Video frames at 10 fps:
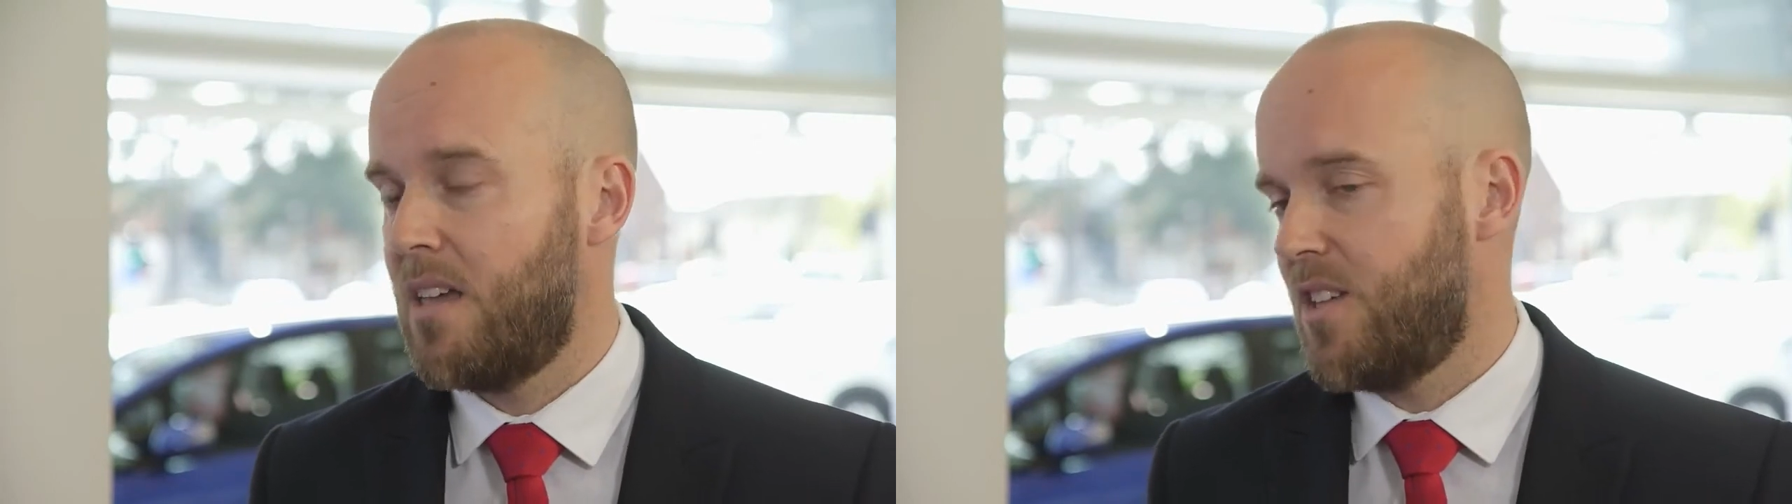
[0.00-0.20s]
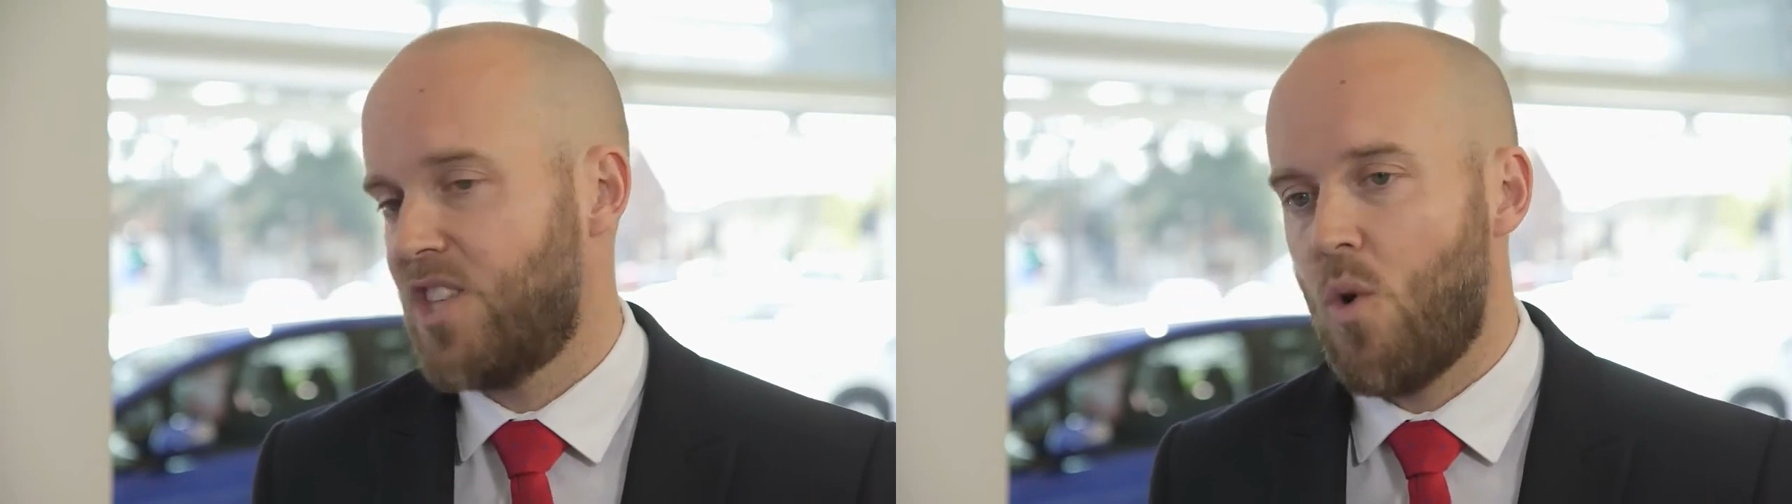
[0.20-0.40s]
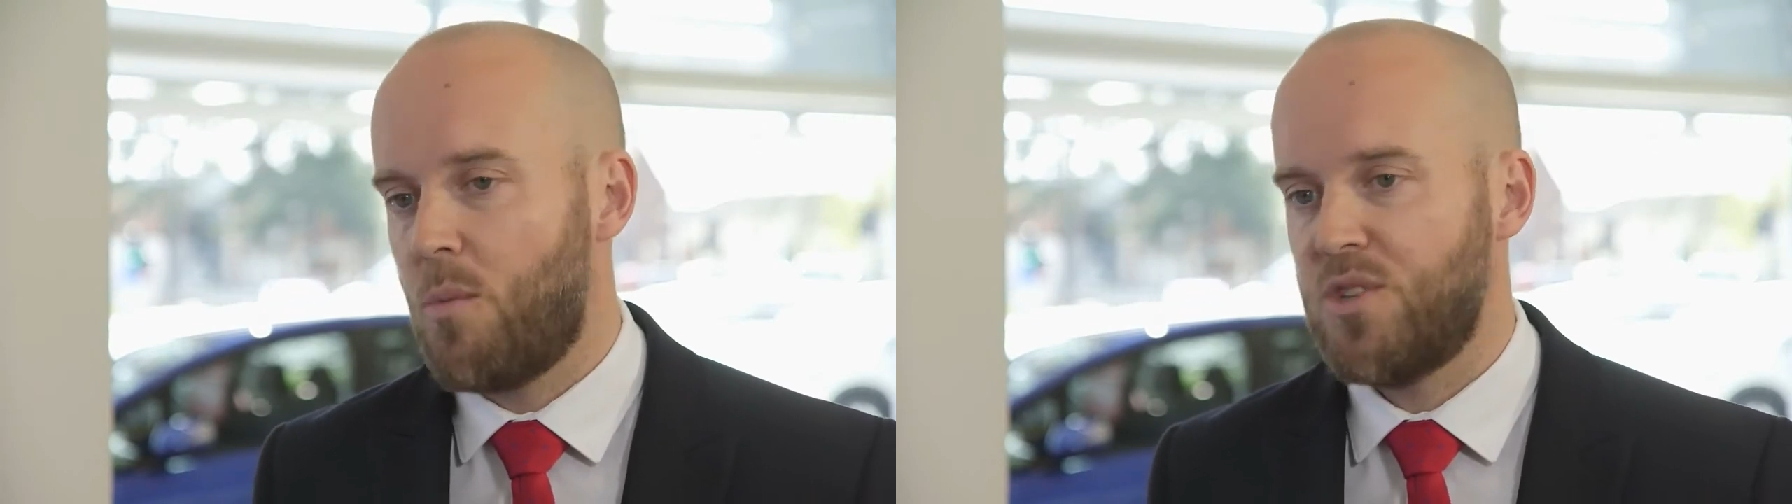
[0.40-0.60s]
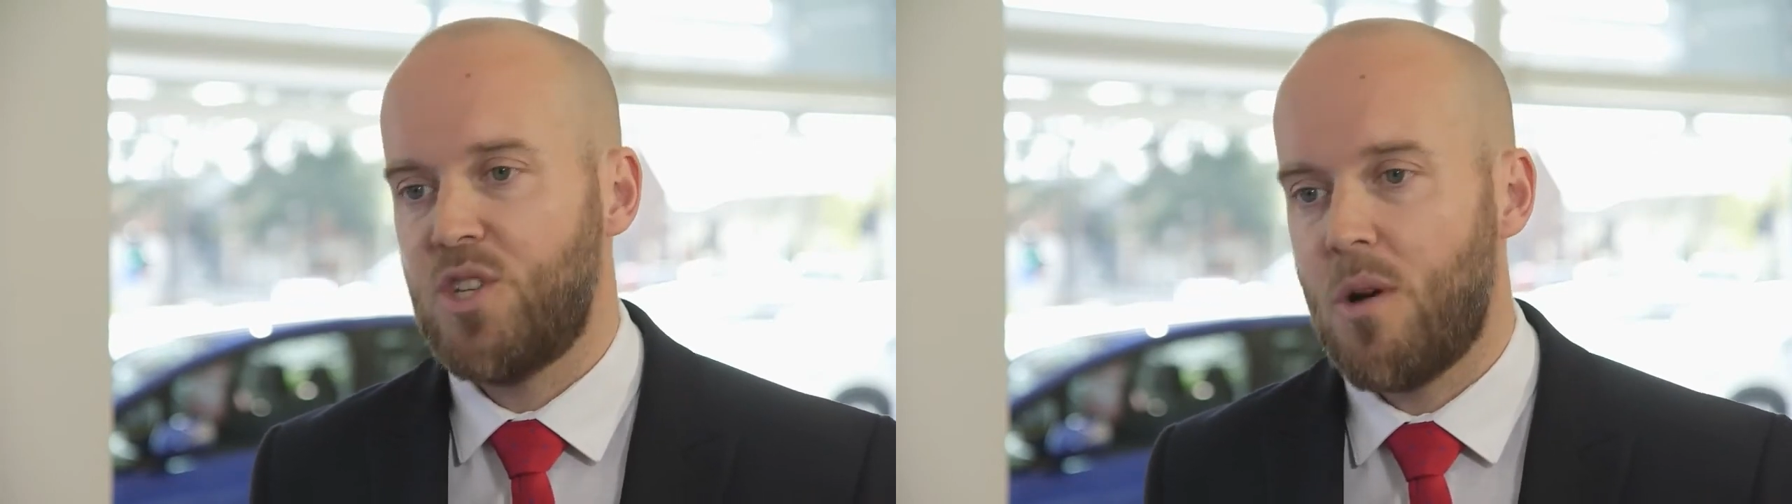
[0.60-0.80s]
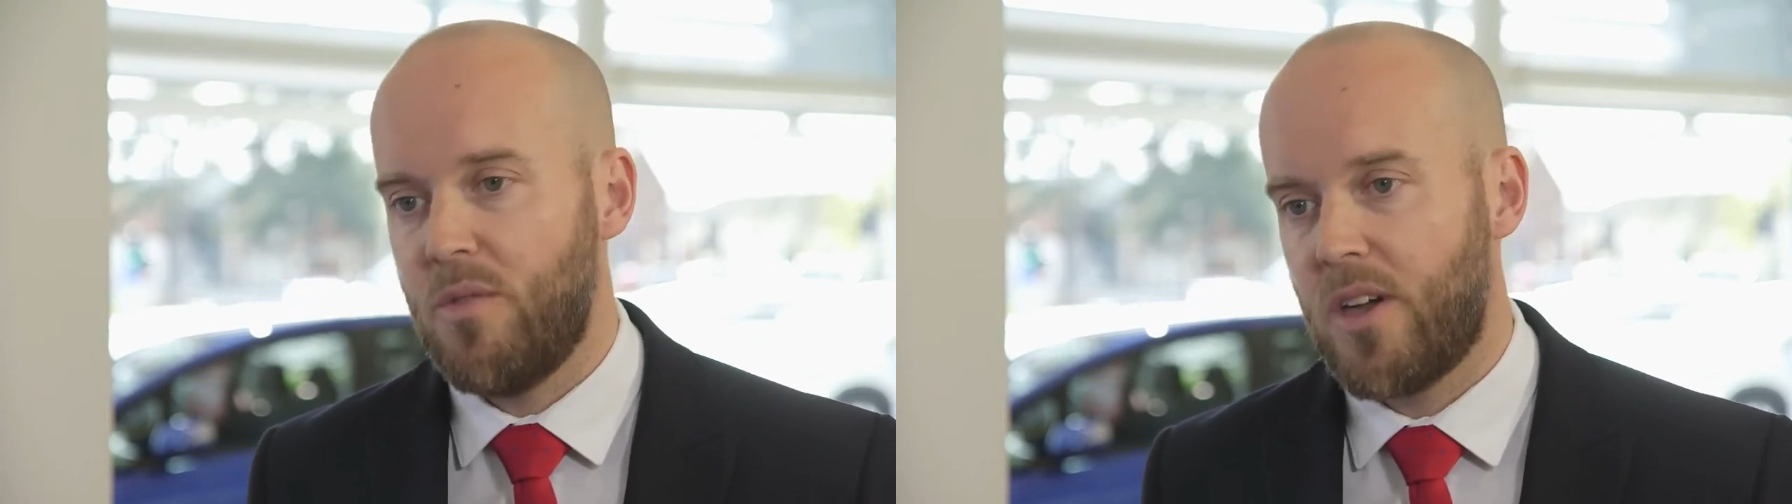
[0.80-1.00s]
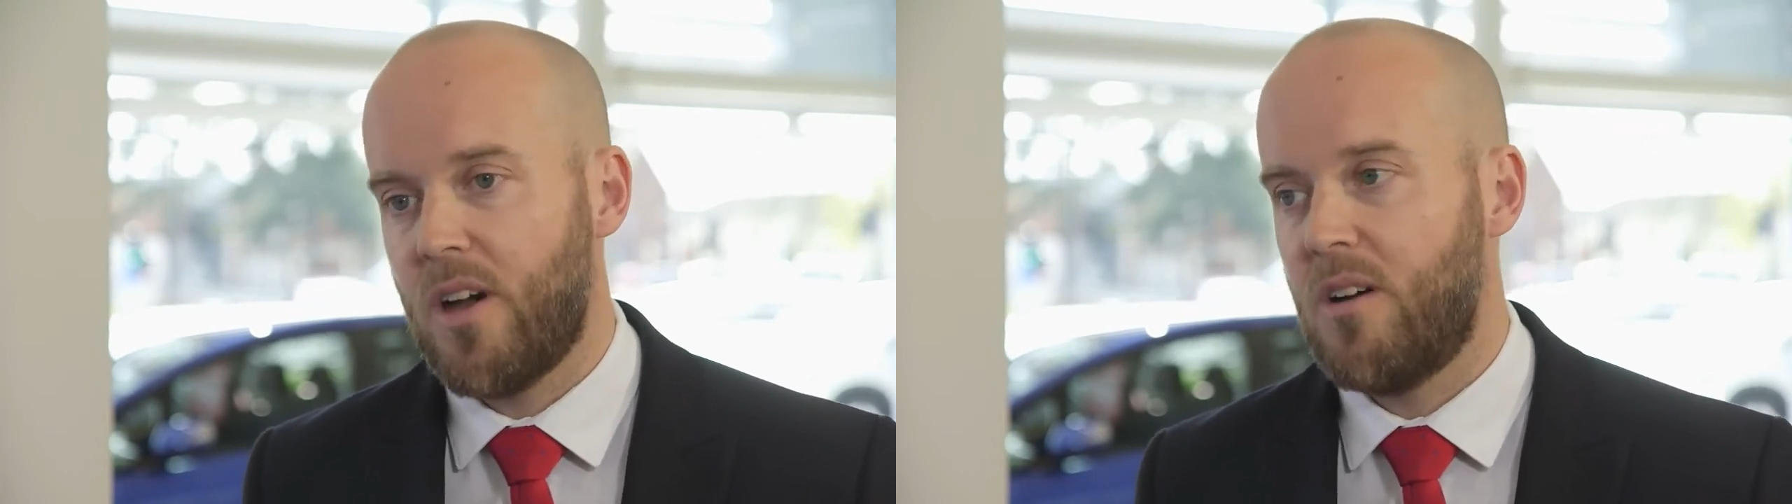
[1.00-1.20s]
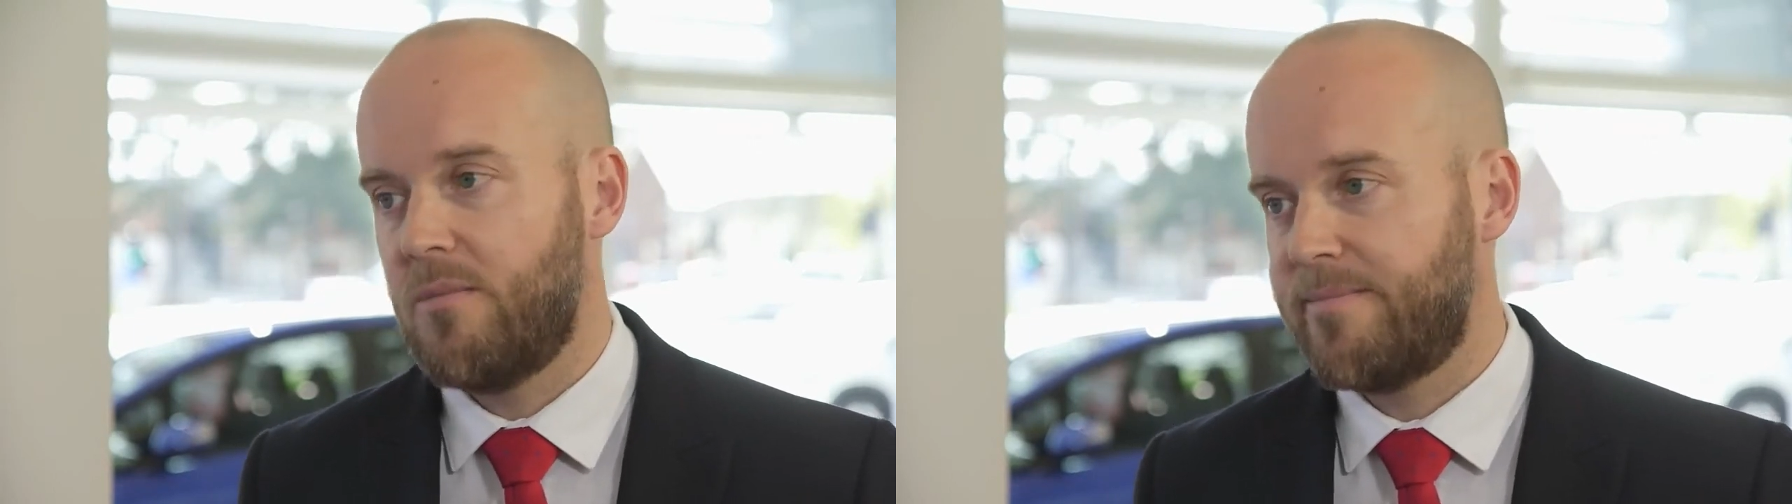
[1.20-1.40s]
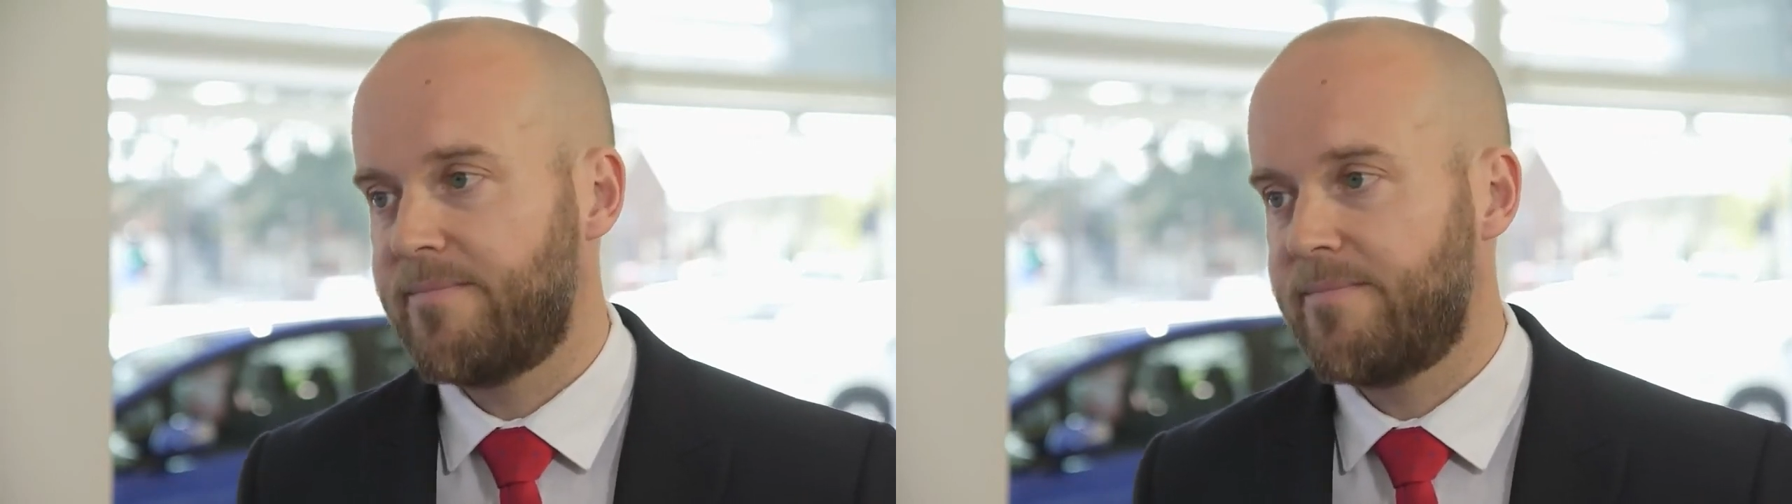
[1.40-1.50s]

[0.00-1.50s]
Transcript: There's no option to own the car.